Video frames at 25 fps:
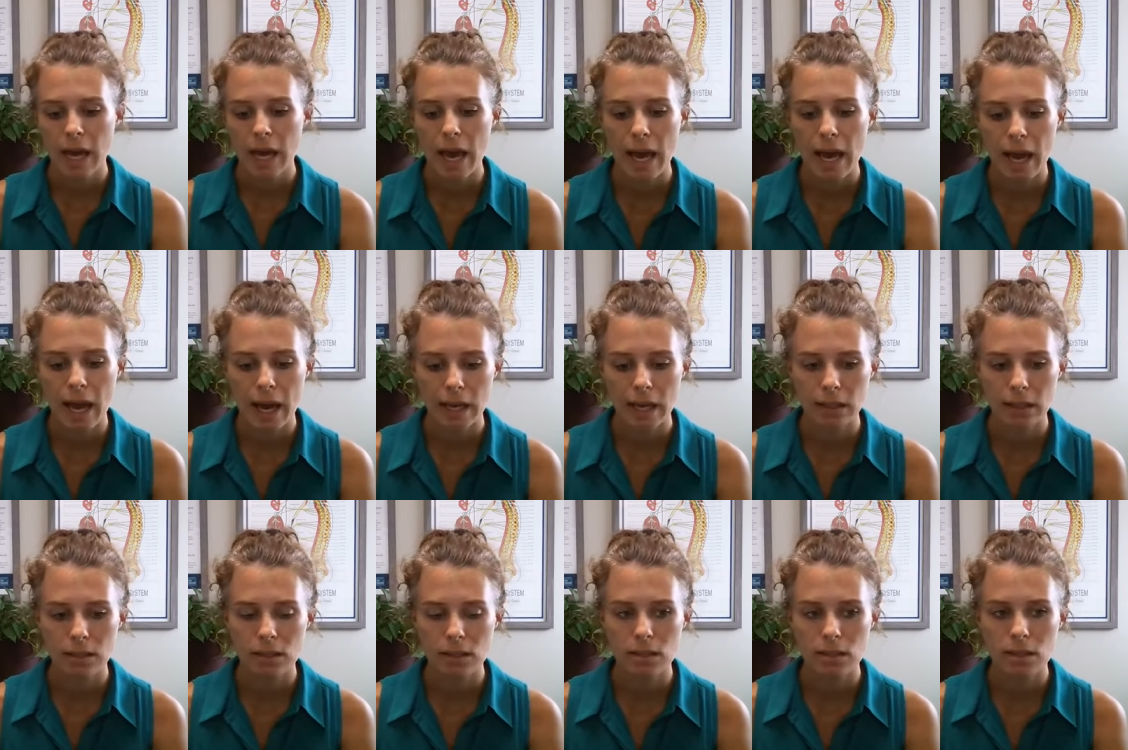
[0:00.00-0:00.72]

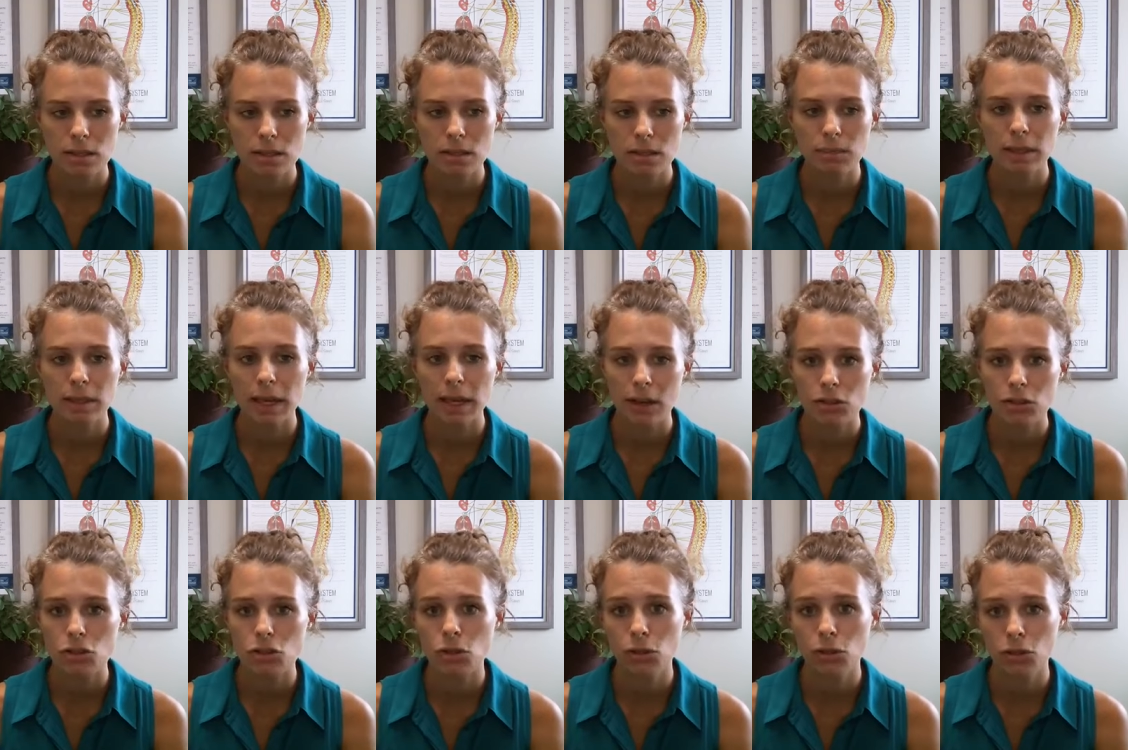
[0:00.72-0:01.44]
And something
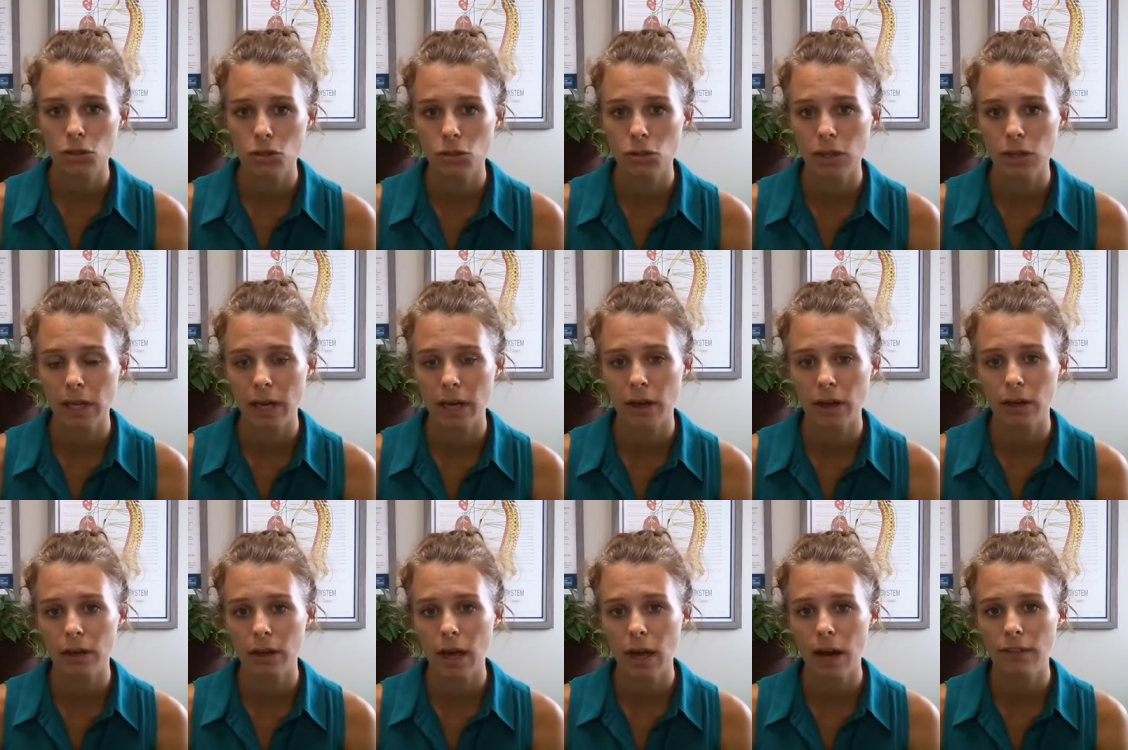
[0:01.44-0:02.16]
else you can do to
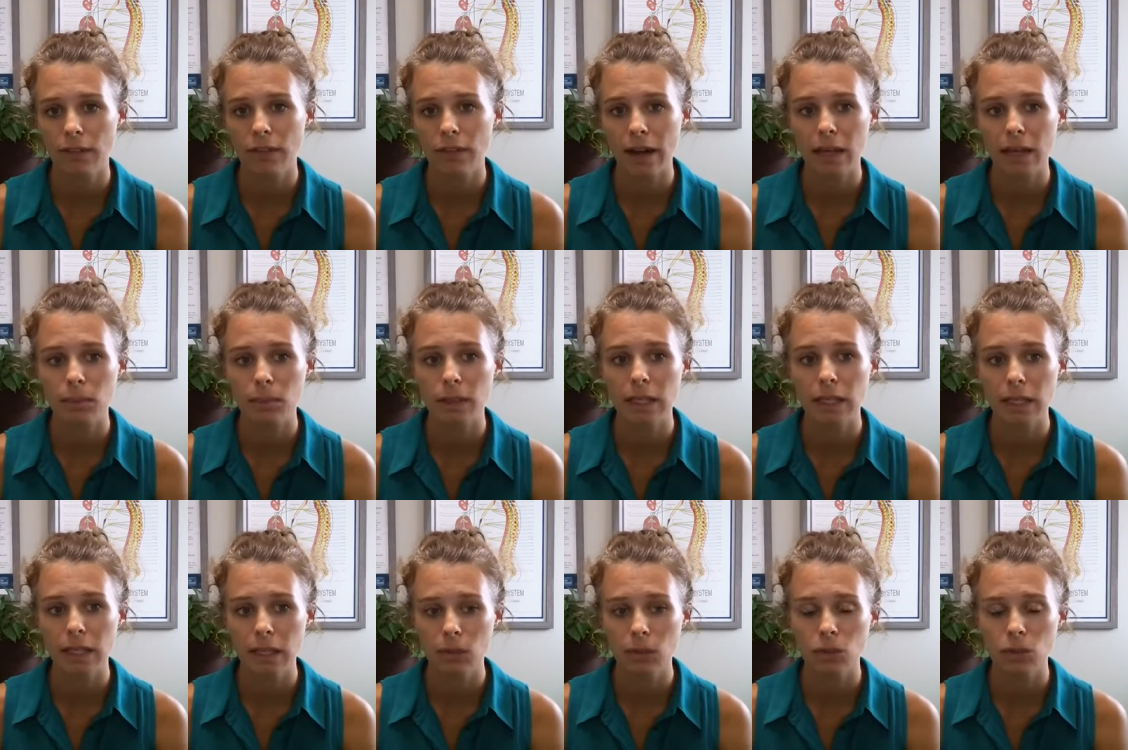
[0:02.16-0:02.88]
get vitamin
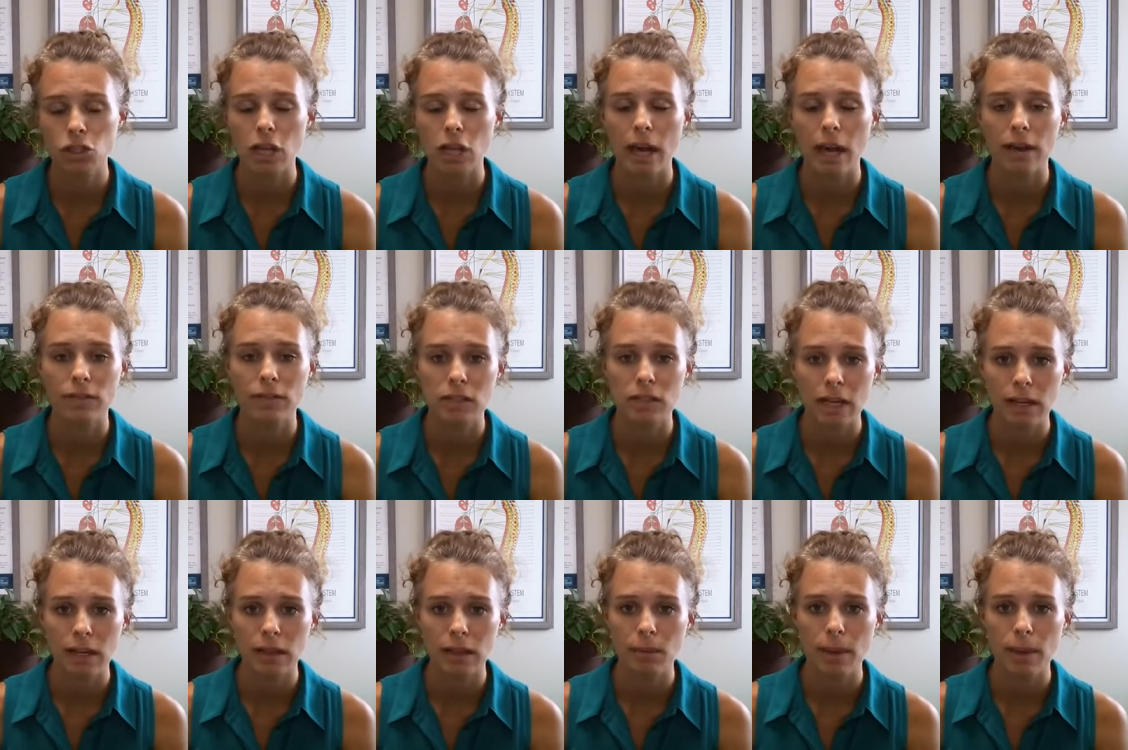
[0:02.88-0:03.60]
E, which I have
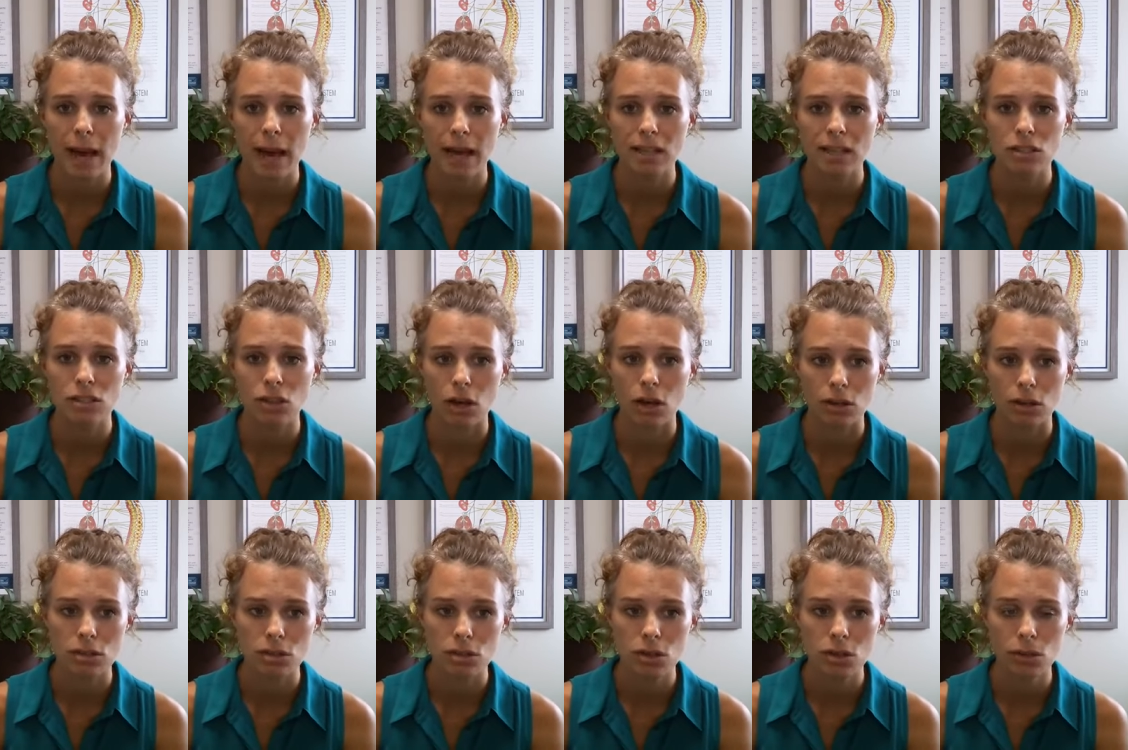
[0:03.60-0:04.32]
done in the past
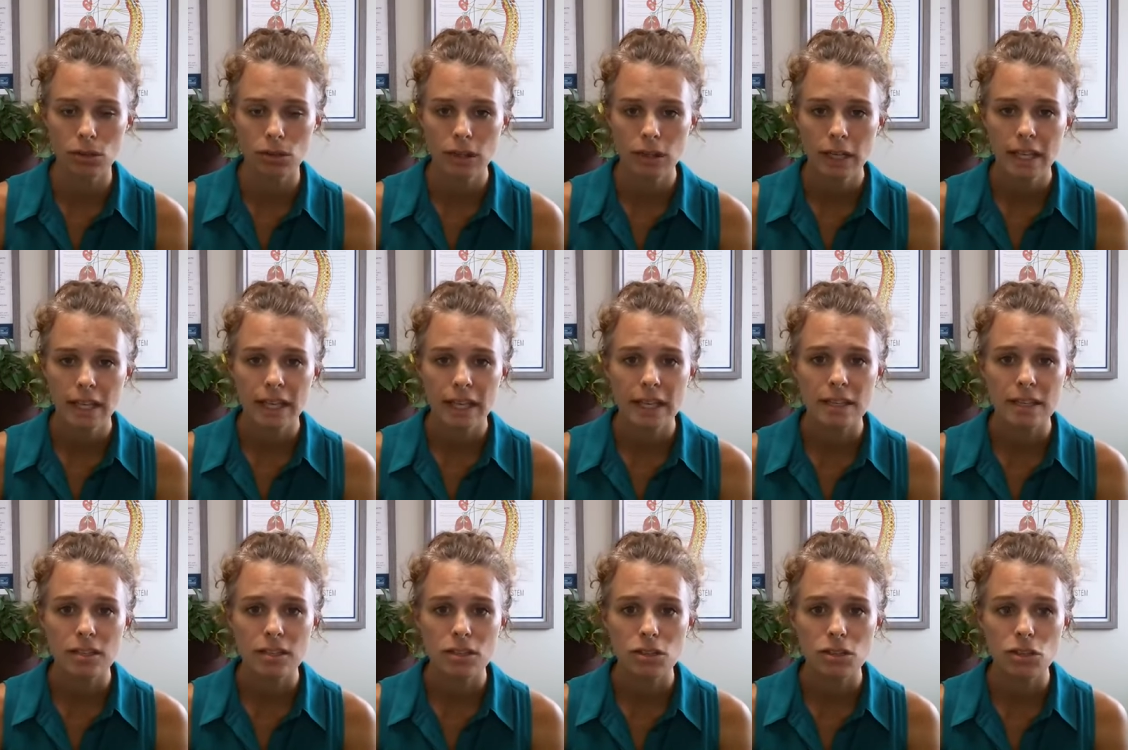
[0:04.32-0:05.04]
also,
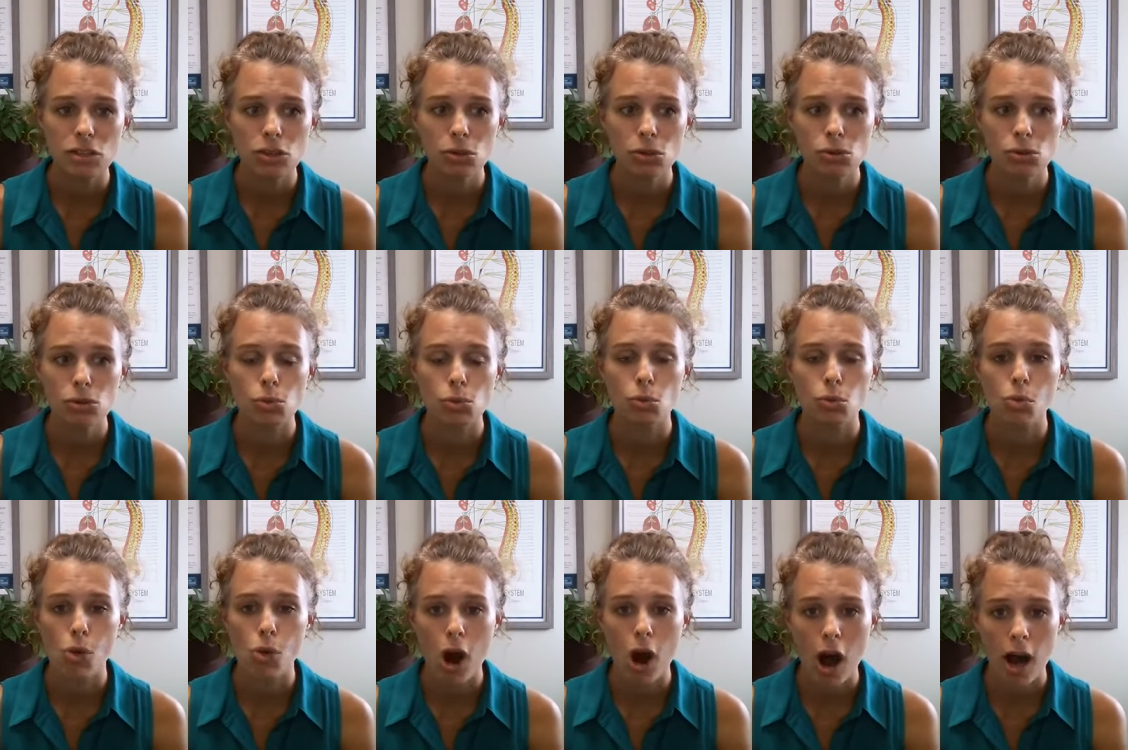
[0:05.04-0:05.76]
is to use
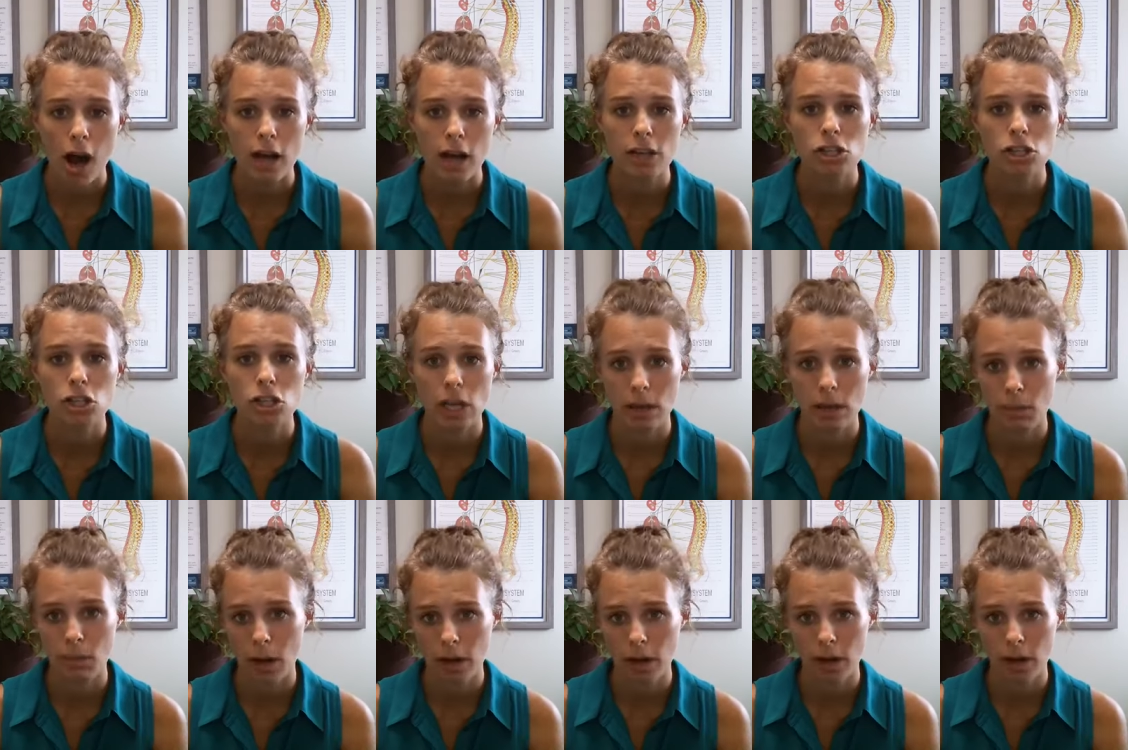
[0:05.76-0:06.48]
raw shea
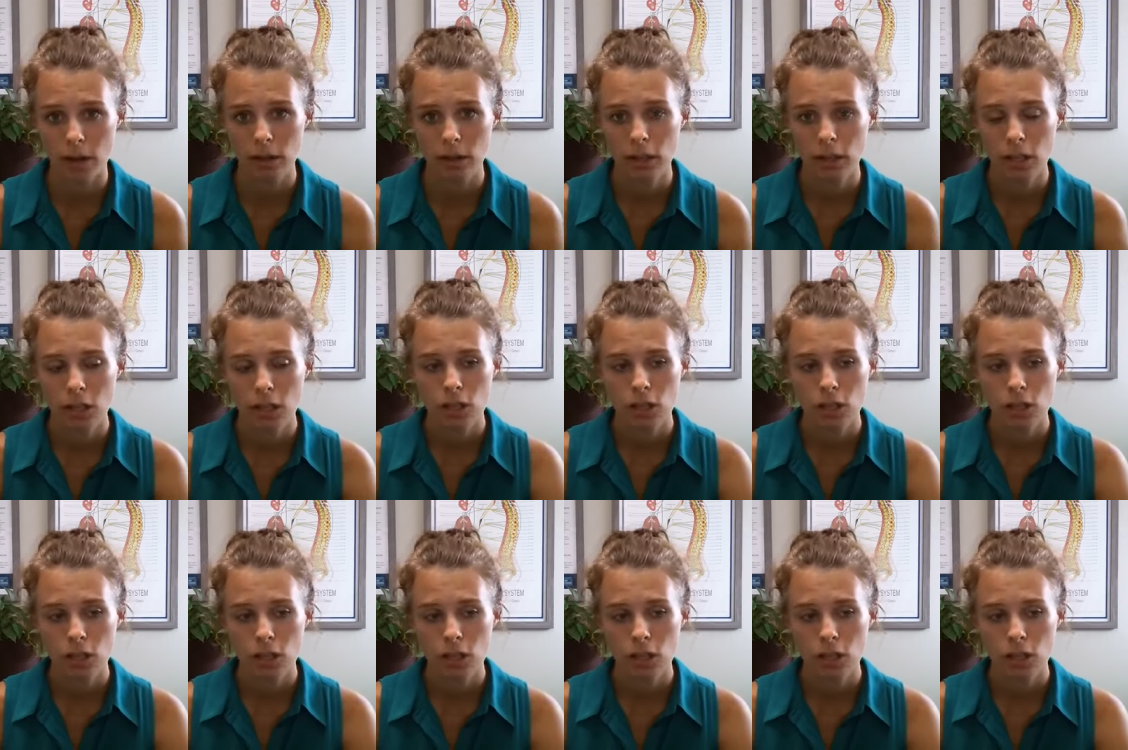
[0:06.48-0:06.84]
butter.